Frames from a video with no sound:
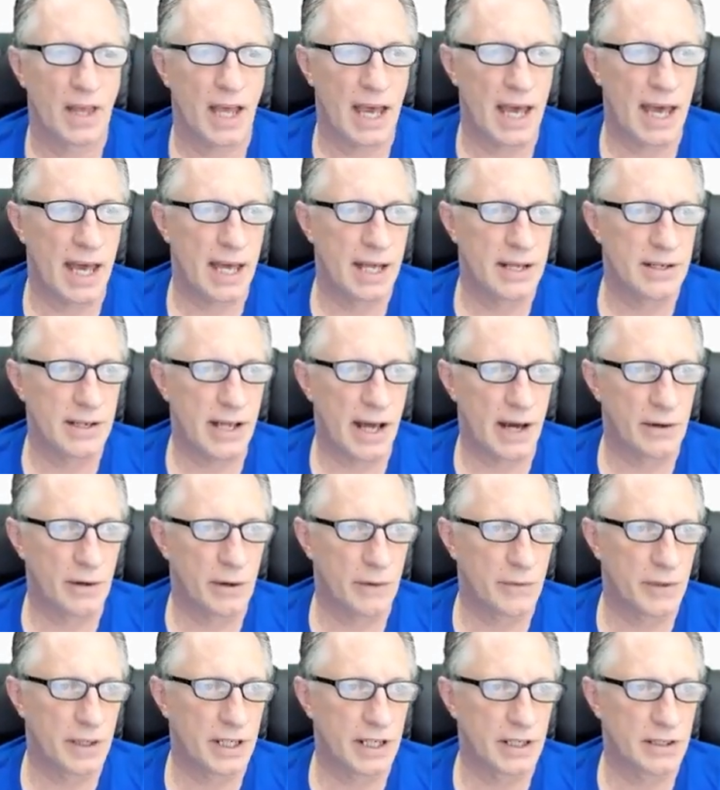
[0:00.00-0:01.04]
and down
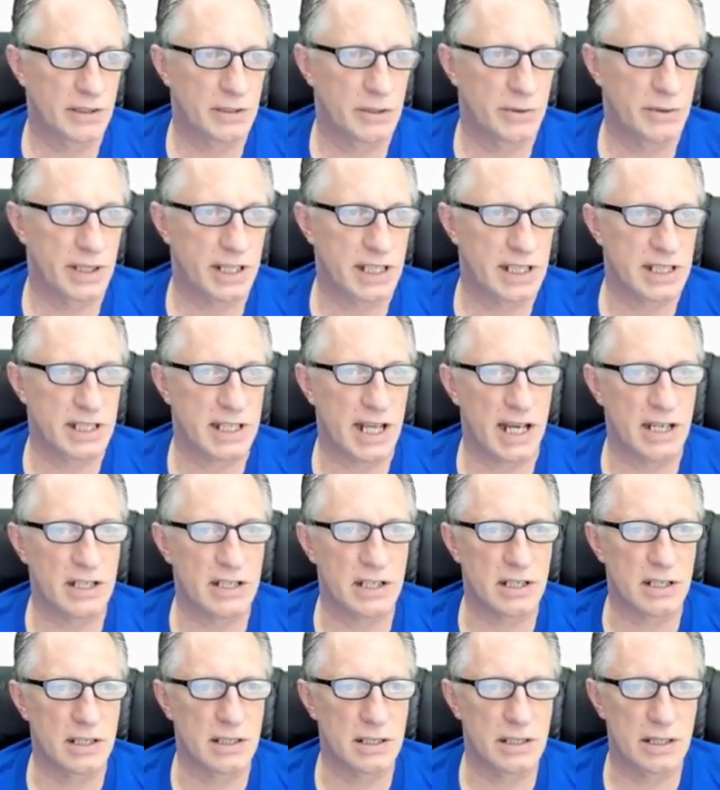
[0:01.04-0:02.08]
over here to
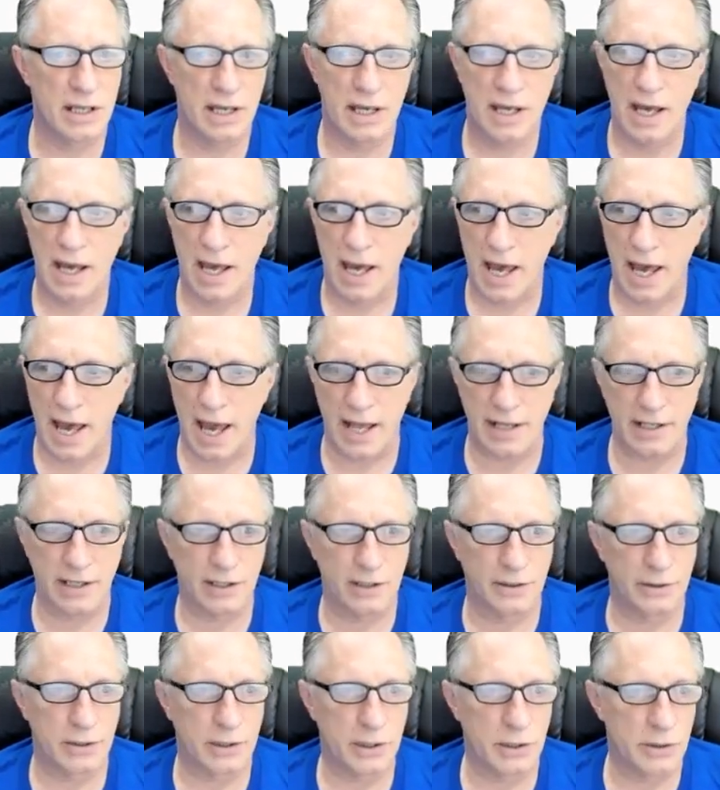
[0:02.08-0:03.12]
Extensions, and
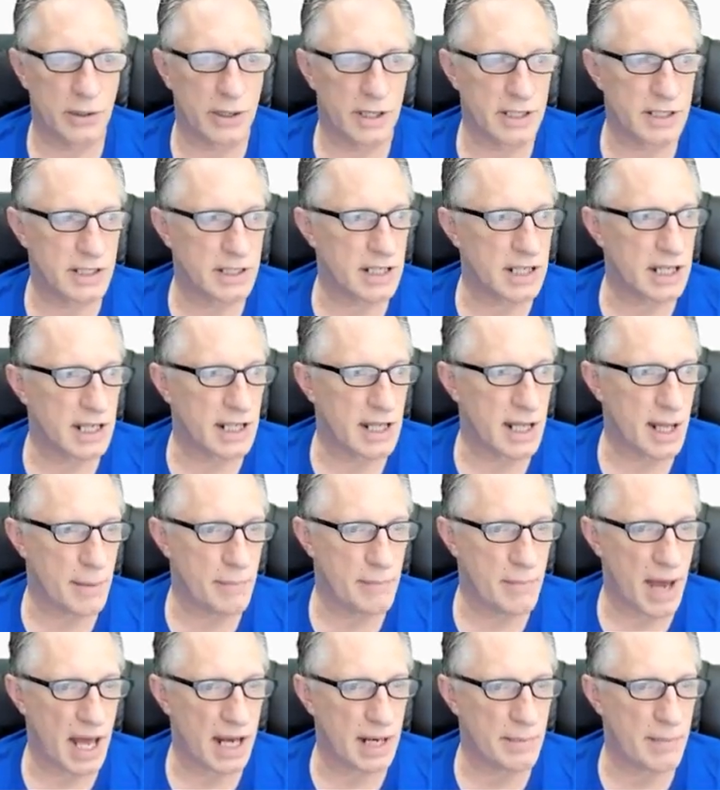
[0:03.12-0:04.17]
you can see that
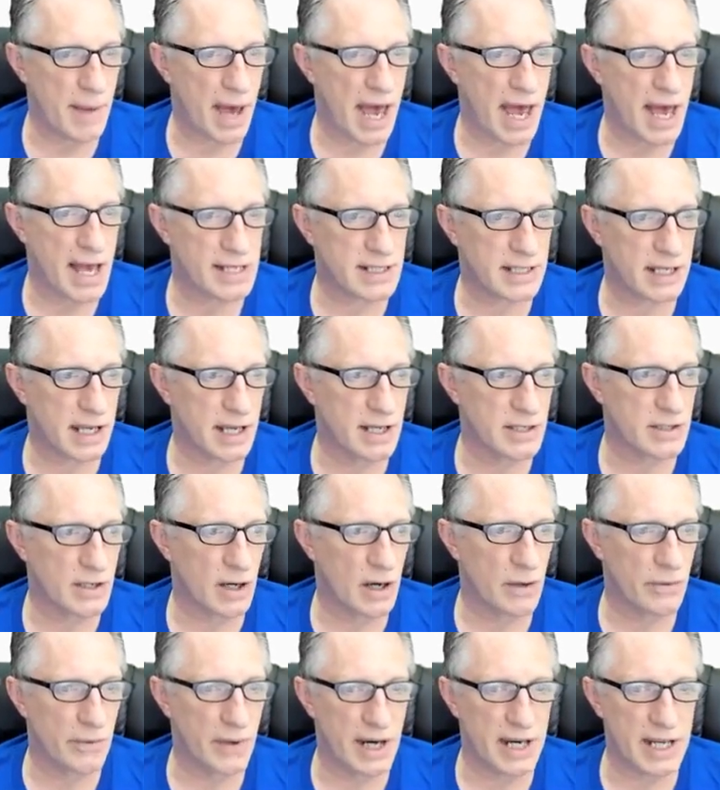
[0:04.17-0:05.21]
MetaMask is
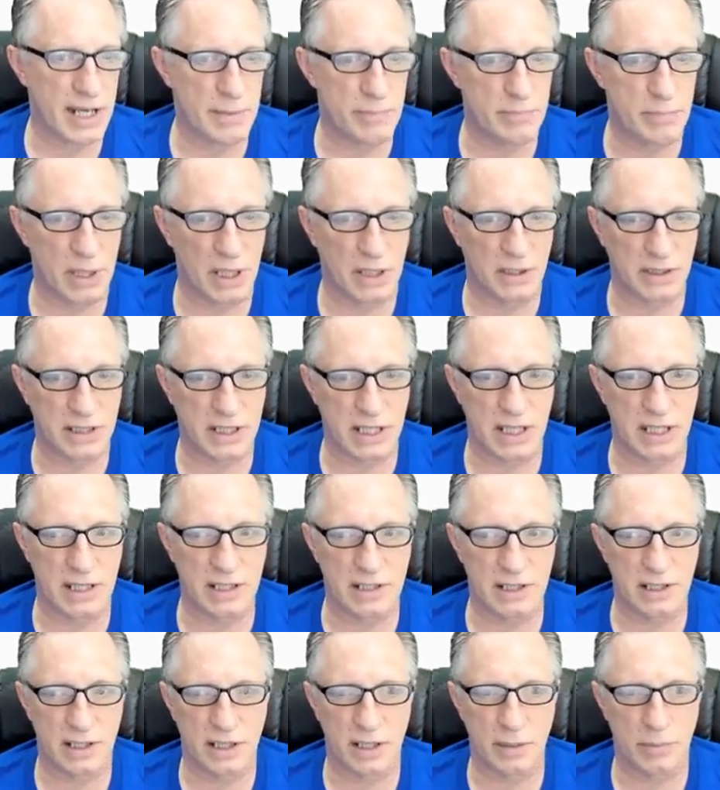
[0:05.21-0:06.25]
already built
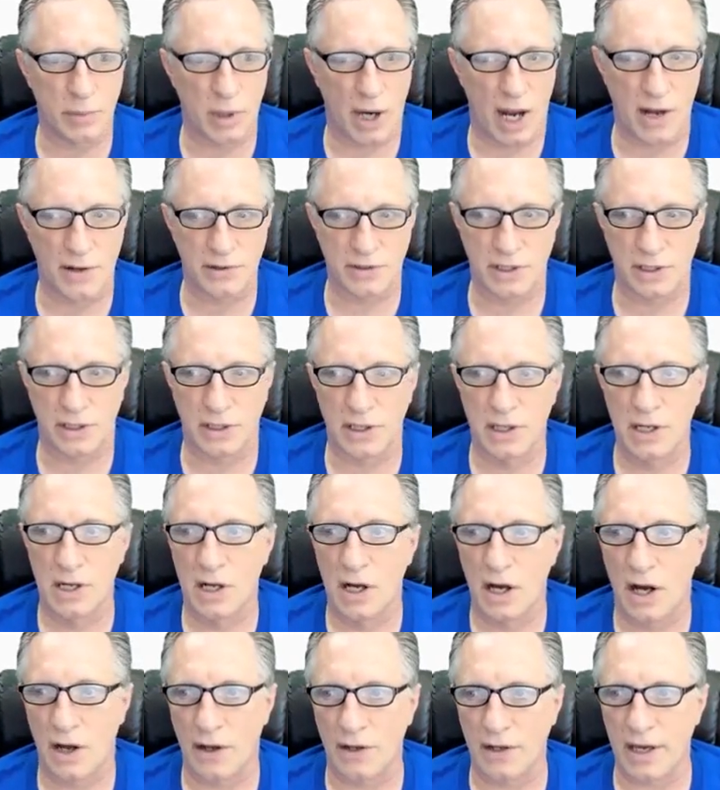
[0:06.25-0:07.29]
into the browser.
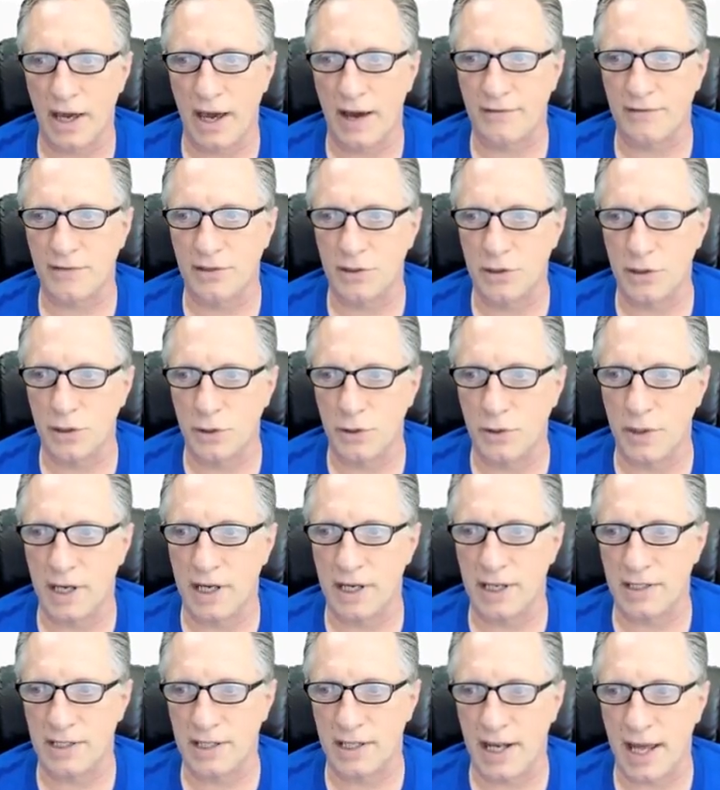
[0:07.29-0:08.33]
All you have to do
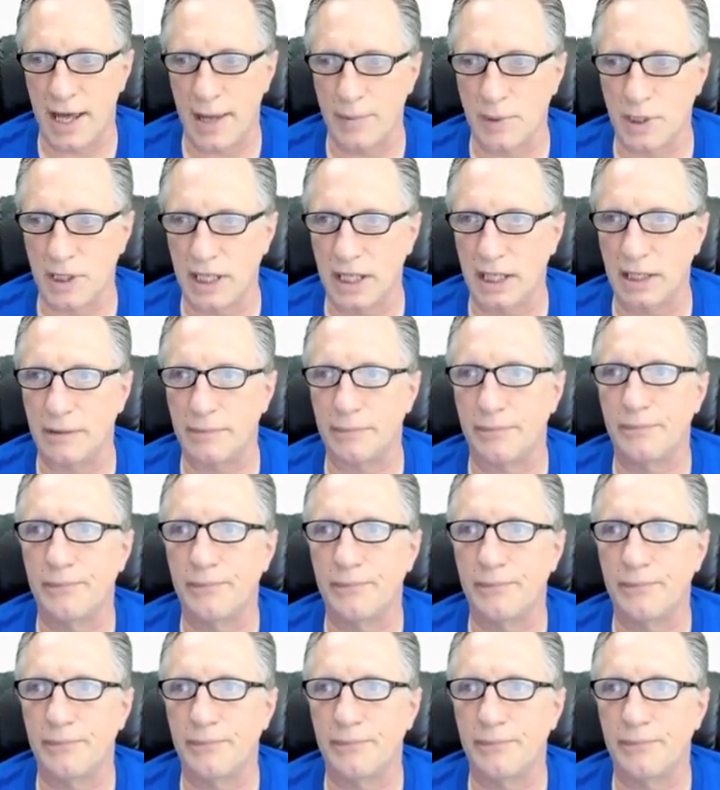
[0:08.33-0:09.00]
is enable it,